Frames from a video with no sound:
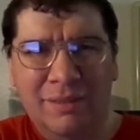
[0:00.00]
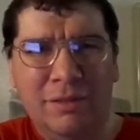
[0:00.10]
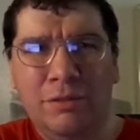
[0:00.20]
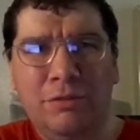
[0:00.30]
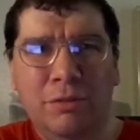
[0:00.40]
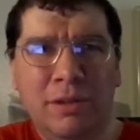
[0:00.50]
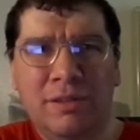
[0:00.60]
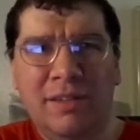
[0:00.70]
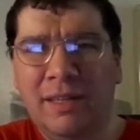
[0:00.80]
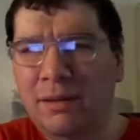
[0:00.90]
he's all
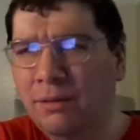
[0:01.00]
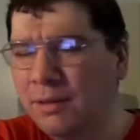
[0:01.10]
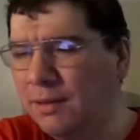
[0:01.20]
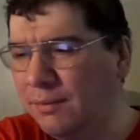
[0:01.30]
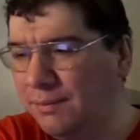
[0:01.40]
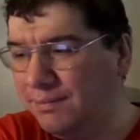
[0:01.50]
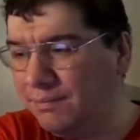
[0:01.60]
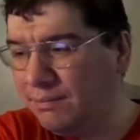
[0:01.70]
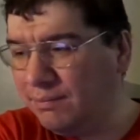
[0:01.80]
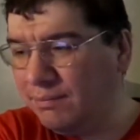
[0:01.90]
drugged out, and
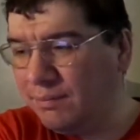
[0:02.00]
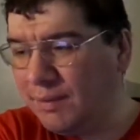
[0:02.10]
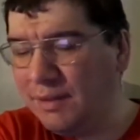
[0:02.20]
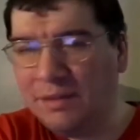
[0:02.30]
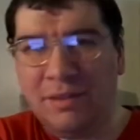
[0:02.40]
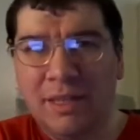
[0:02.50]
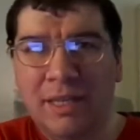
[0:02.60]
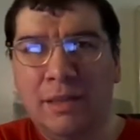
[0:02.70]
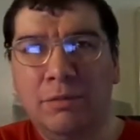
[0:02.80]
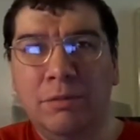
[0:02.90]
he likes to
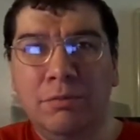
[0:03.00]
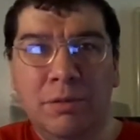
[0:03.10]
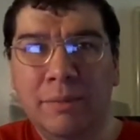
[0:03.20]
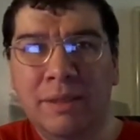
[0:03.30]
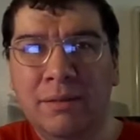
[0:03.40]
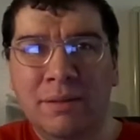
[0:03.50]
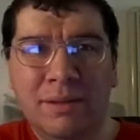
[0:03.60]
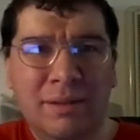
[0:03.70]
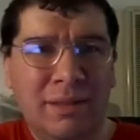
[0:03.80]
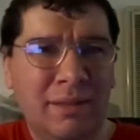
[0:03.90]
hang out with women
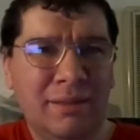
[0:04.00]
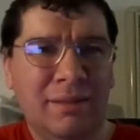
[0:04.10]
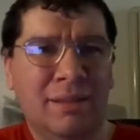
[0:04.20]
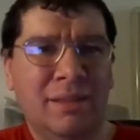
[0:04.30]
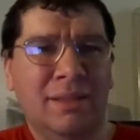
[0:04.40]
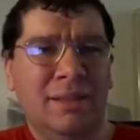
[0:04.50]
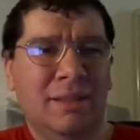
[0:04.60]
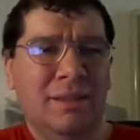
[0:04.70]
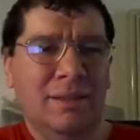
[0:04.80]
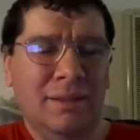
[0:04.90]
a lot.
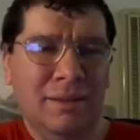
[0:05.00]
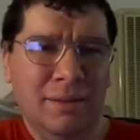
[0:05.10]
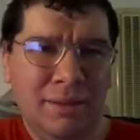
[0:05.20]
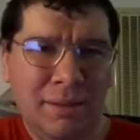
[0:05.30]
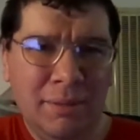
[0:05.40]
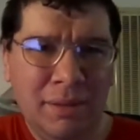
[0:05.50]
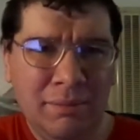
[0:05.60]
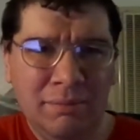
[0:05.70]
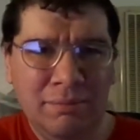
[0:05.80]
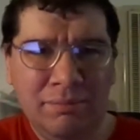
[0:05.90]
I
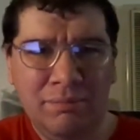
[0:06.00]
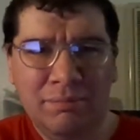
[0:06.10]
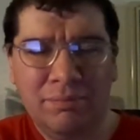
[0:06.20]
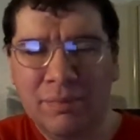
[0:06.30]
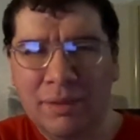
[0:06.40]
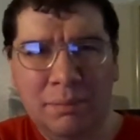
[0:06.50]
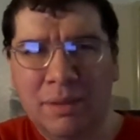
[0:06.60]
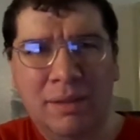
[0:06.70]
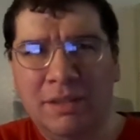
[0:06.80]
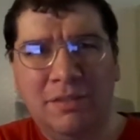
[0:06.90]
mean,
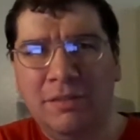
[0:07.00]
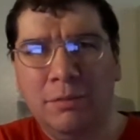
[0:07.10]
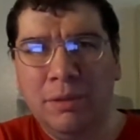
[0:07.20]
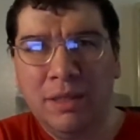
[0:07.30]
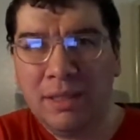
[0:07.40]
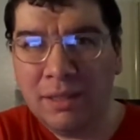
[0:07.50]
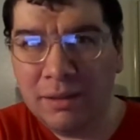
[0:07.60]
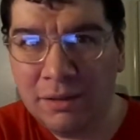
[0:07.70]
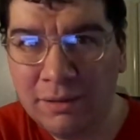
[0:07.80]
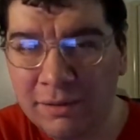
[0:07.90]
but that's just the way he
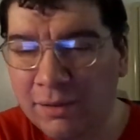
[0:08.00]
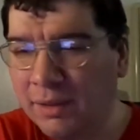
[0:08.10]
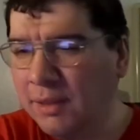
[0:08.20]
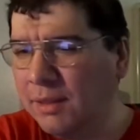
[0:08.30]
is.